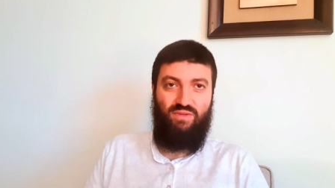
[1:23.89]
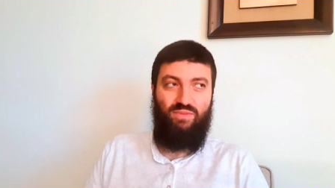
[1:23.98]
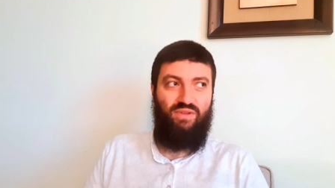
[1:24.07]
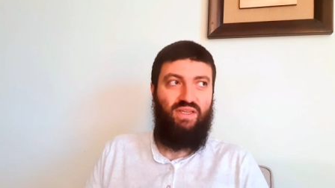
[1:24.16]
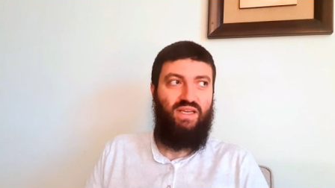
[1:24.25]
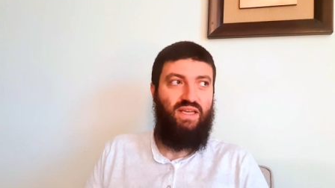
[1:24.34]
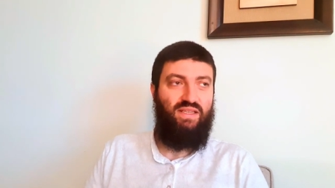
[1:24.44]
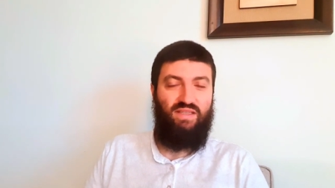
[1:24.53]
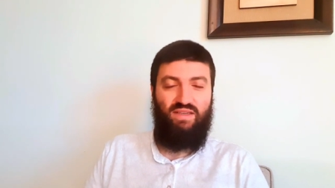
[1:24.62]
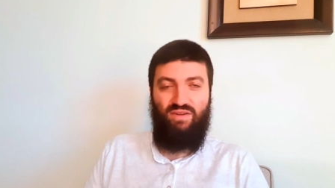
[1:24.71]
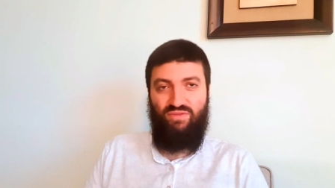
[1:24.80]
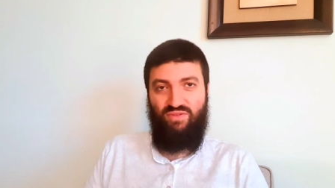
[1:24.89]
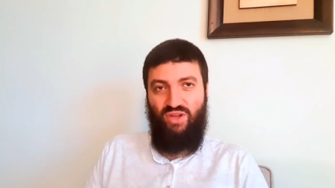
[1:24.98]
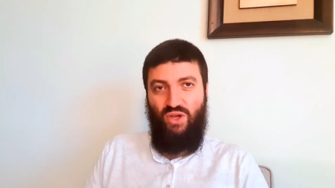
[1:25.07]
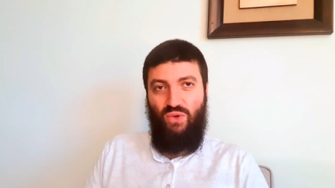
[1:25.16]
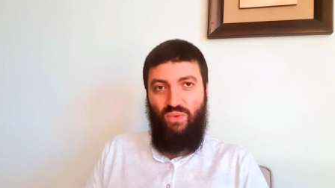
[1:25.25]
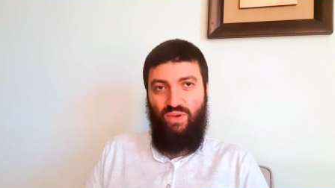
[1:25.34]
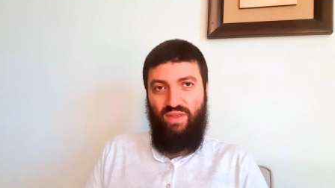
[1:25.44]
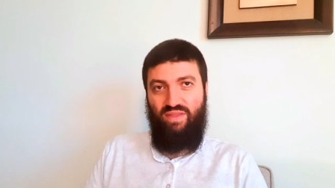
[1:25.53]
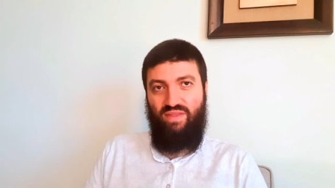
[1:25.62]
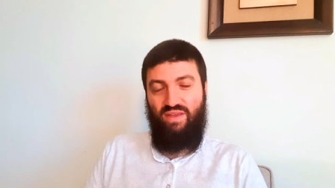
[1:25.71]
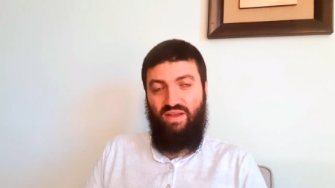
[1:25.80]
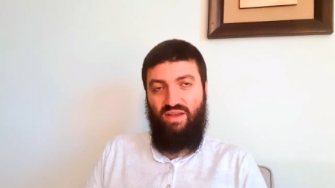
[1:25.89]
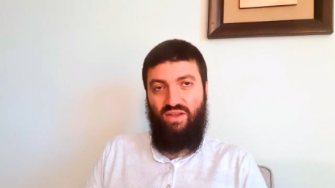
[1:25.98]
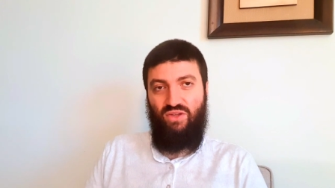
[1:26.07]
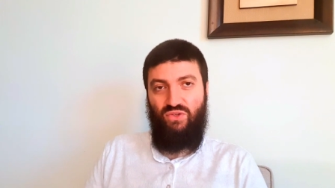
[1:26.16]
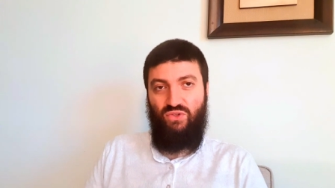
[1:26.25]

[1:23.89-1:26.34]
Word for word: communicate enough with uh,